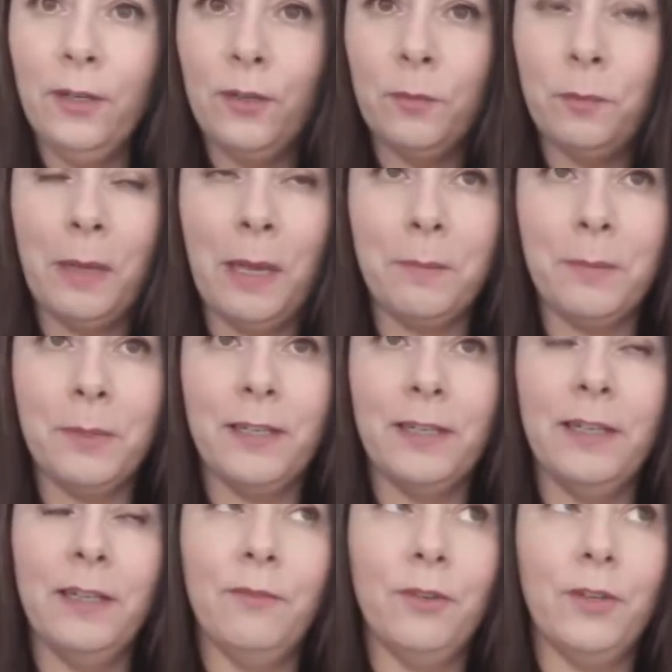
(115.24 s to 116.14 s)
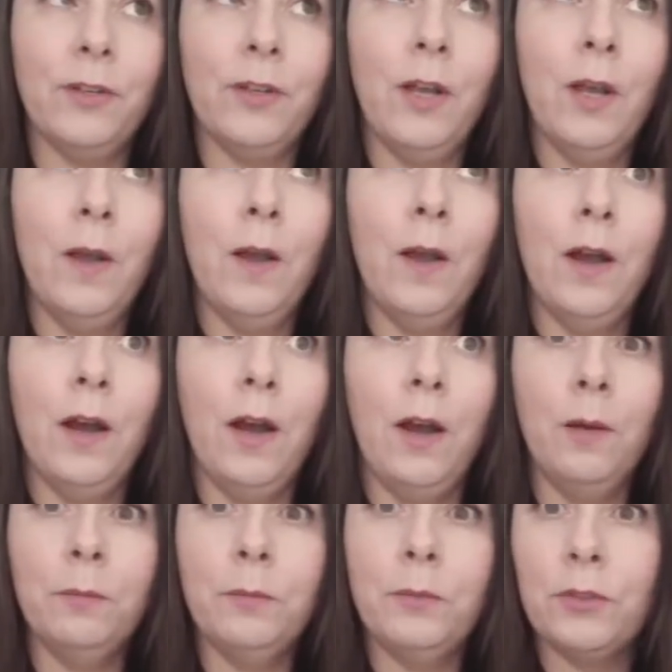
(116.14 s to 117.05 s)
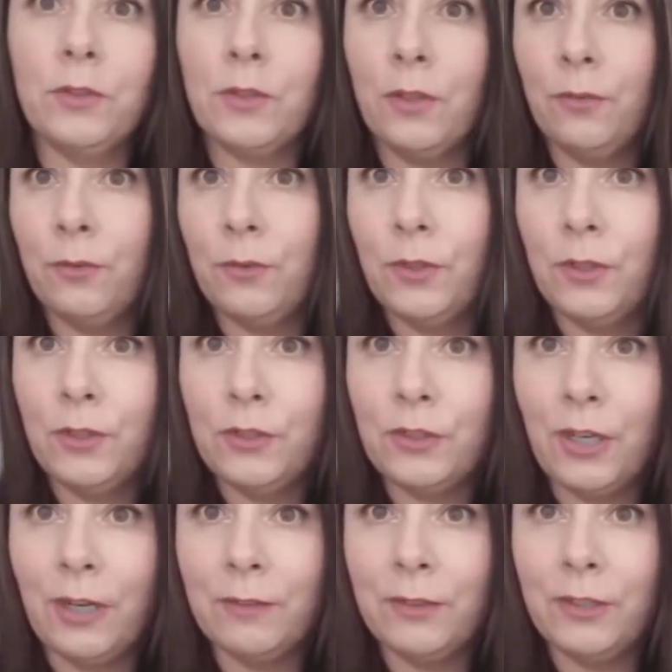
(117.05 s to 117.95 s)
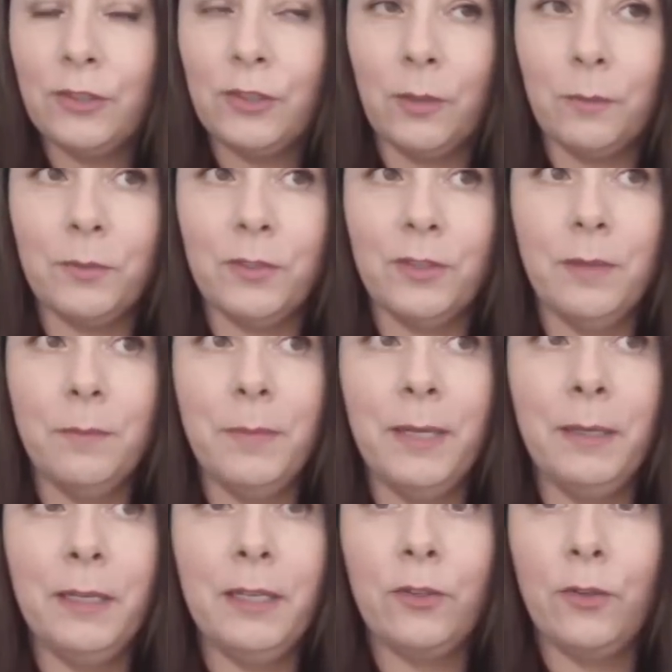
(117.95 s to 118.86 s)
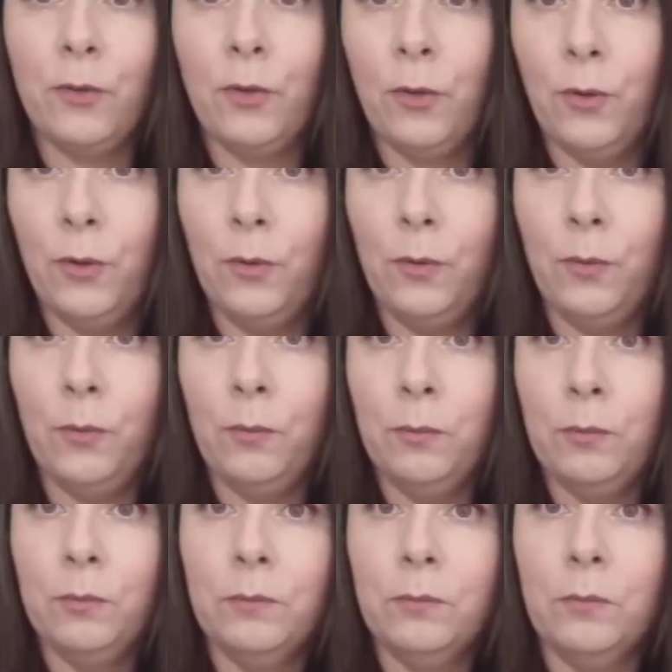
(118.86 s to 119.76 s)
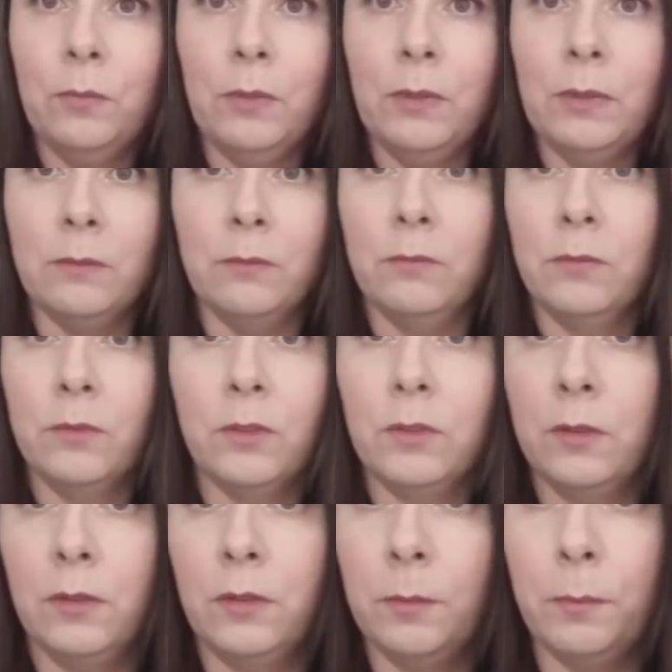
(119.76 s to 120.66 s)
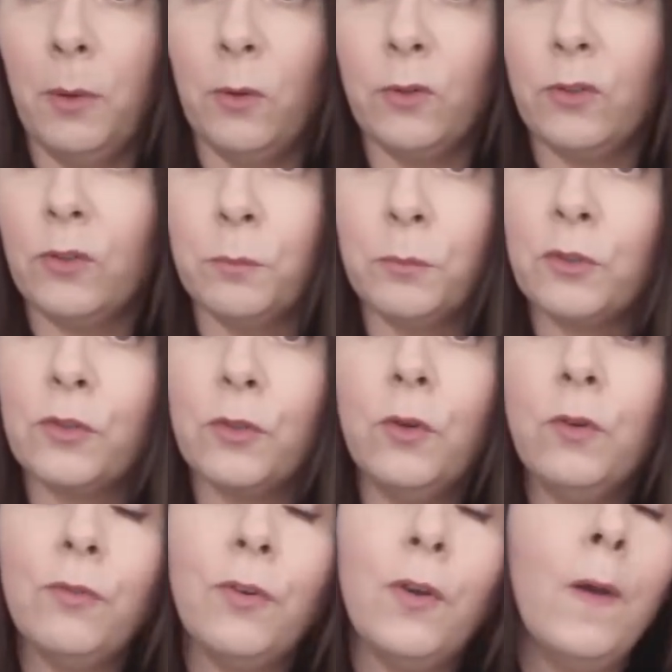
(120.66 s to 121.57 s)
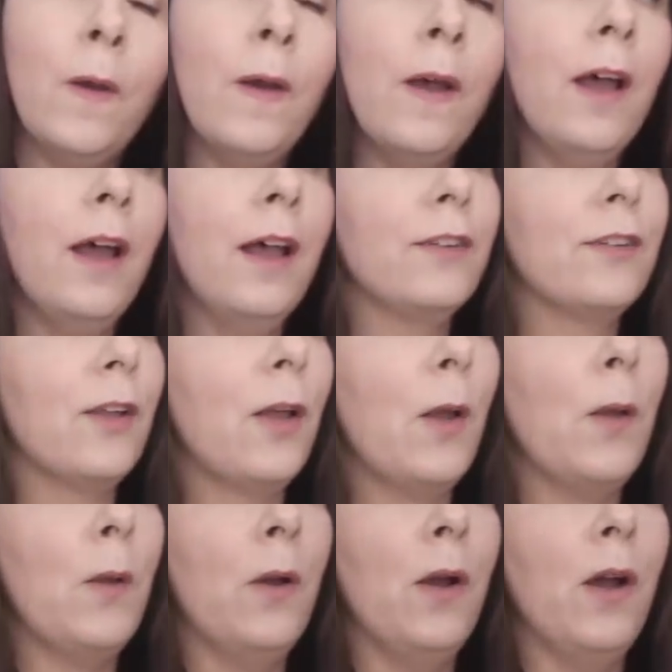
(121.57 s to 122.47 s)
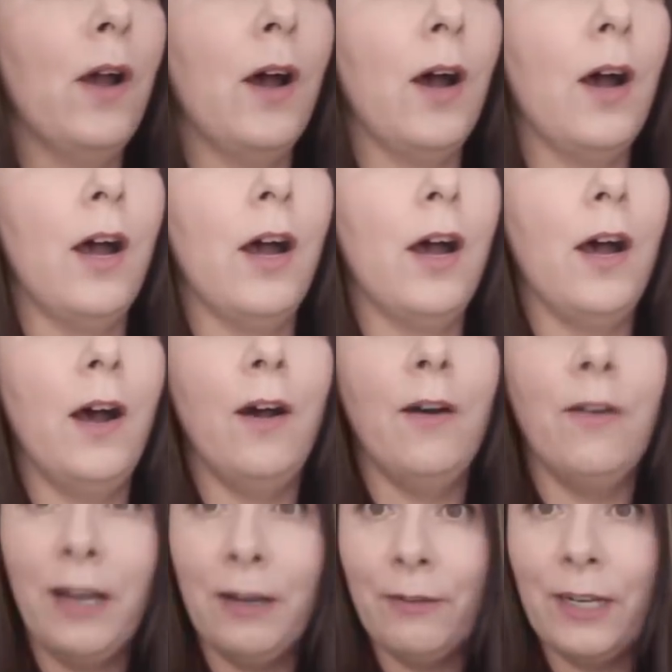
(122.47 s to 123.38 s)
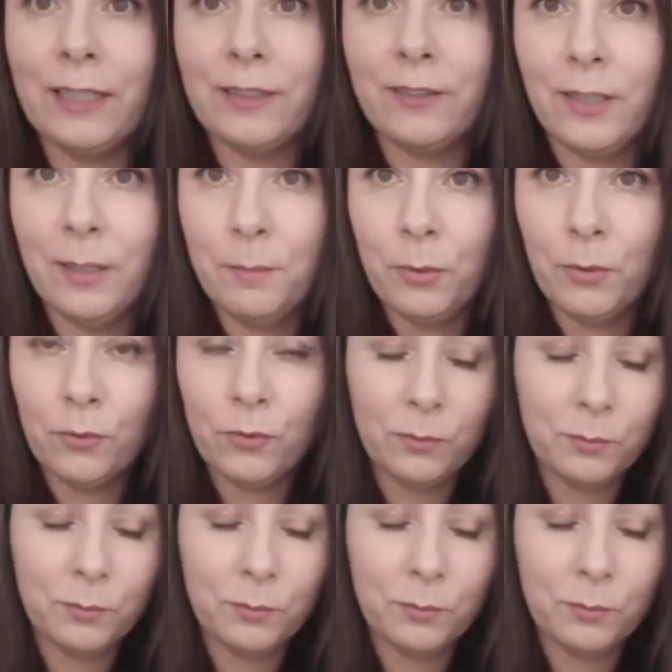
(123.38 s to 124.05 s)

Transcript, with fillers: newspaper delivered. I'm just off to the charity shops in a minute to do well, to buy some stuff. So I have actually bought